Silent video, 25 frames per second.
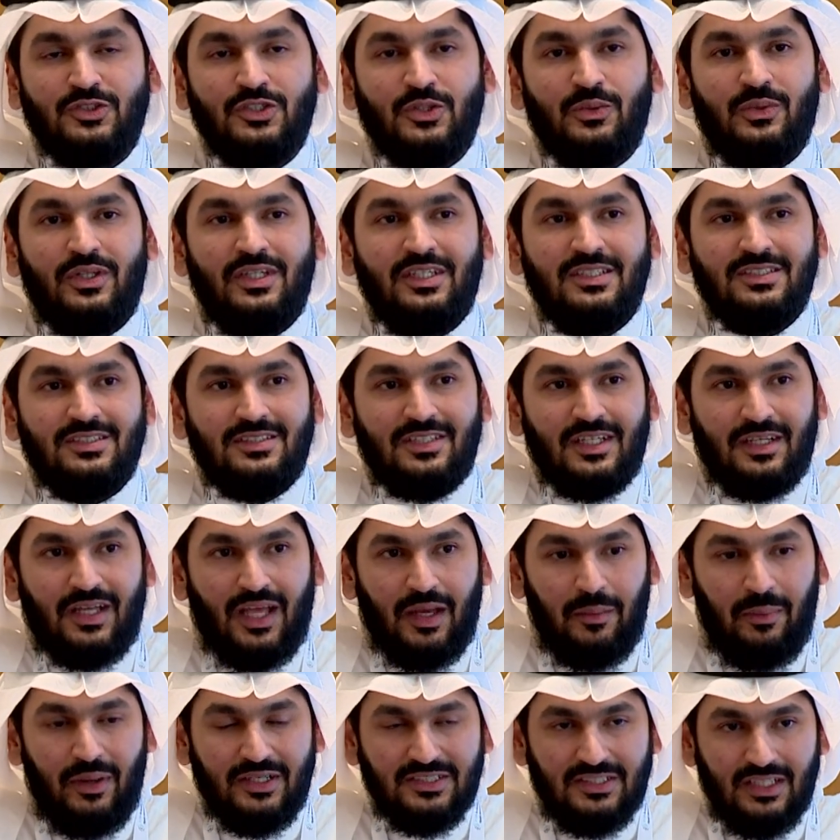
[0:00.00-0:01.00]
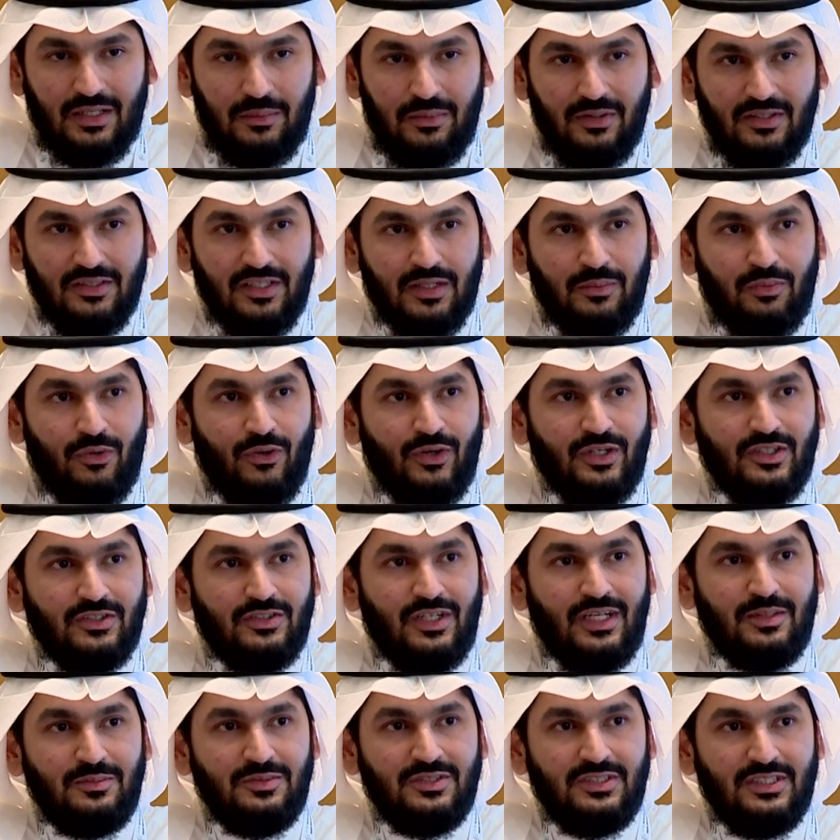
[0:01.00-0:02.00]
So these capacity building
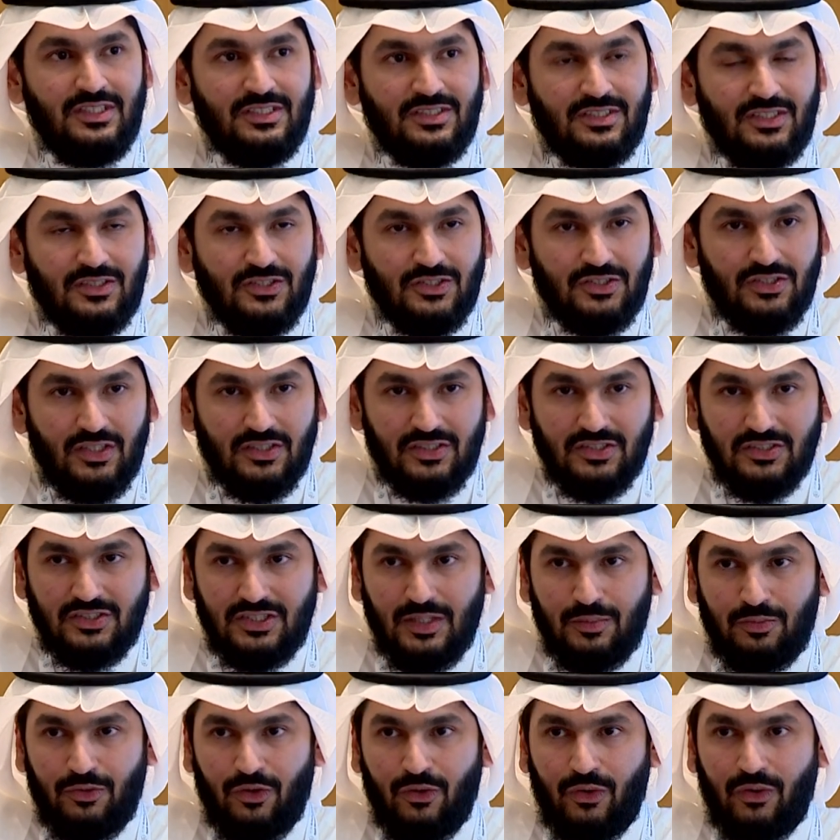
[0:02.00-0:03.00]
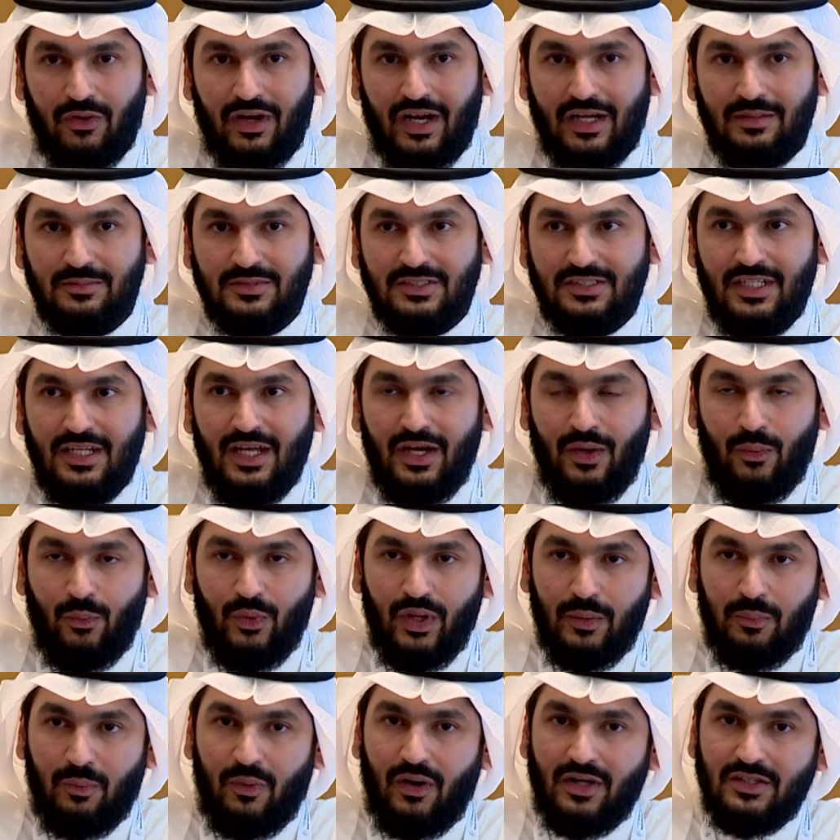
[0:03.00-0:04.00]
programs, these consultancy programs,
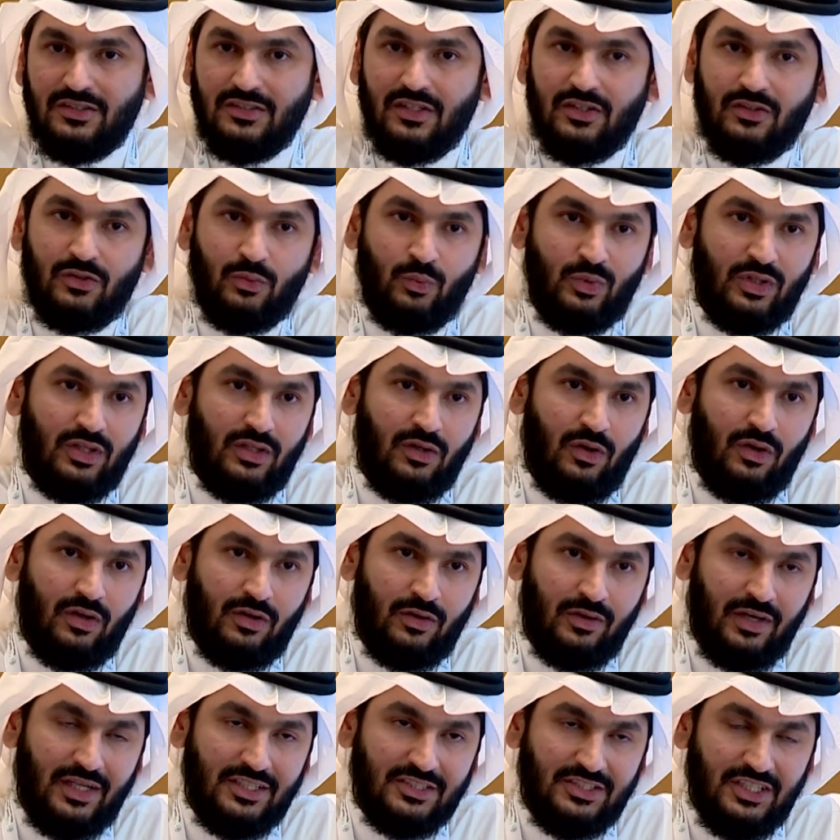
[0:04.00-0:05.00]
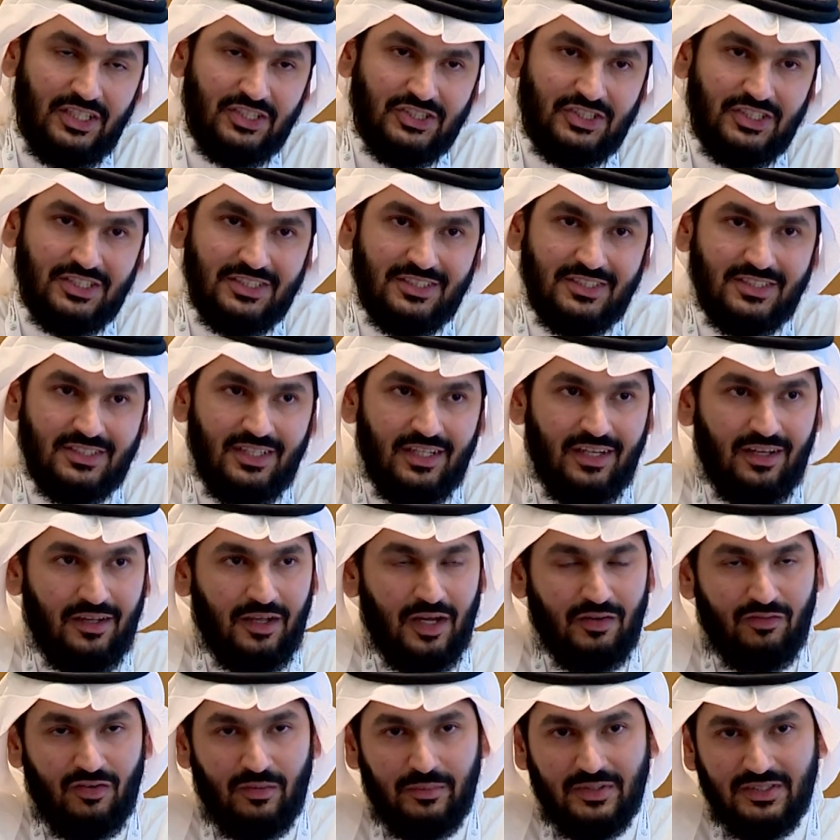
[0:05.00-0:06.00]
we partner with organizations like
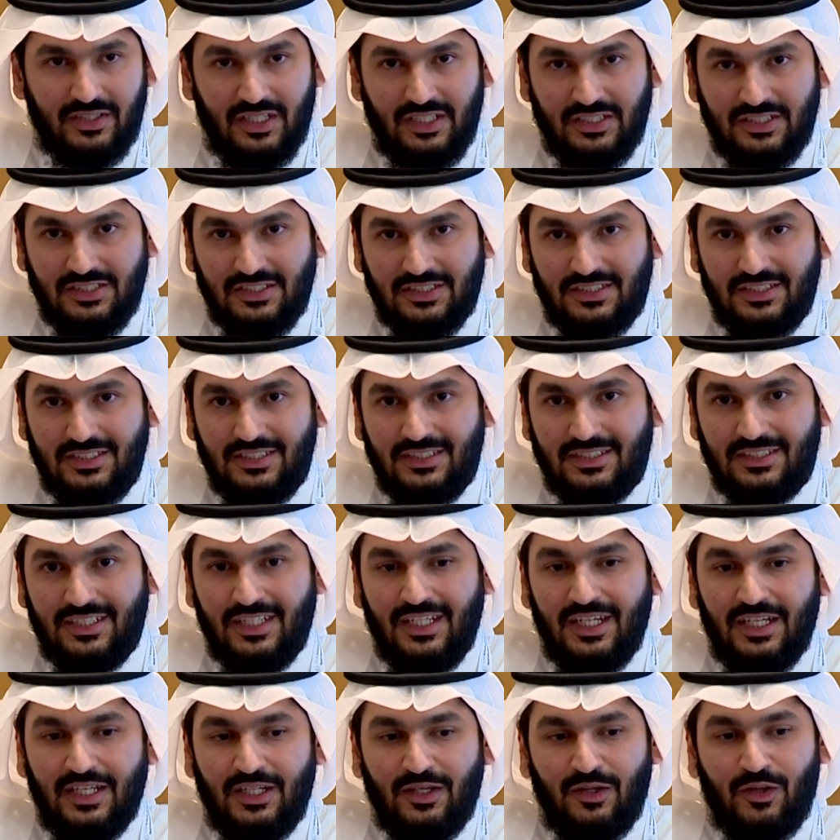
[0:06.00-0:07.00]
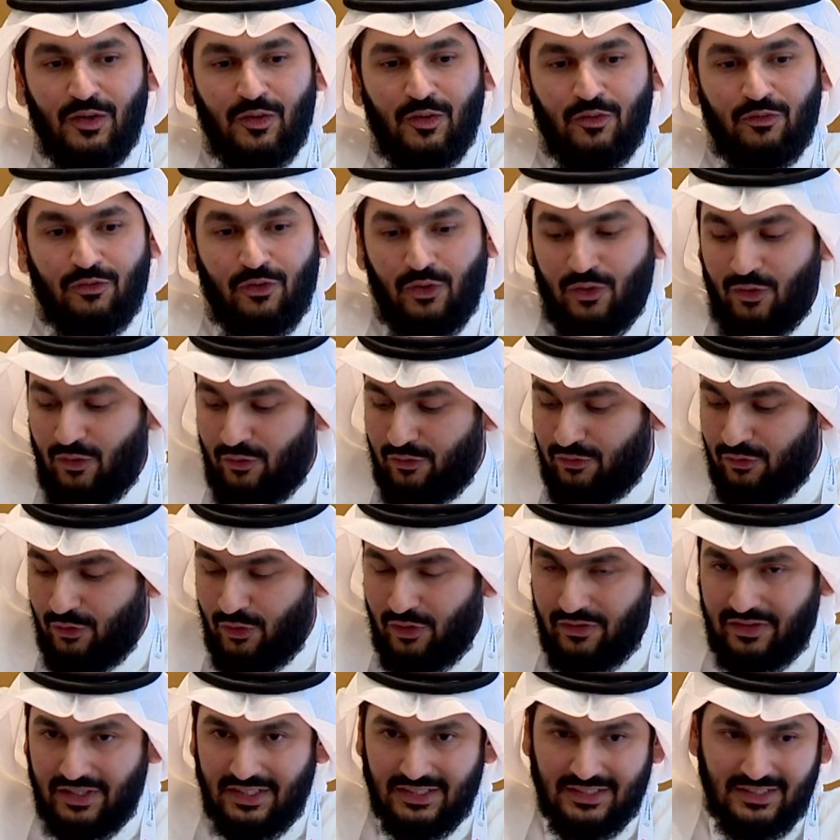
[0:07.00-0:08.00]
government agencies
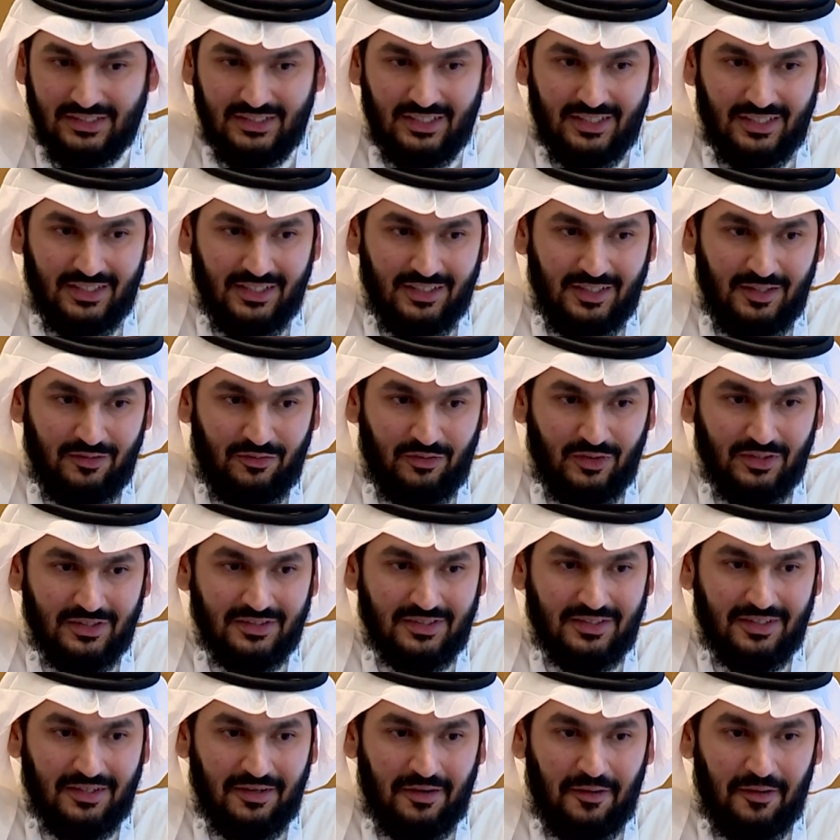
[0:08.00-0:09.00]
for these different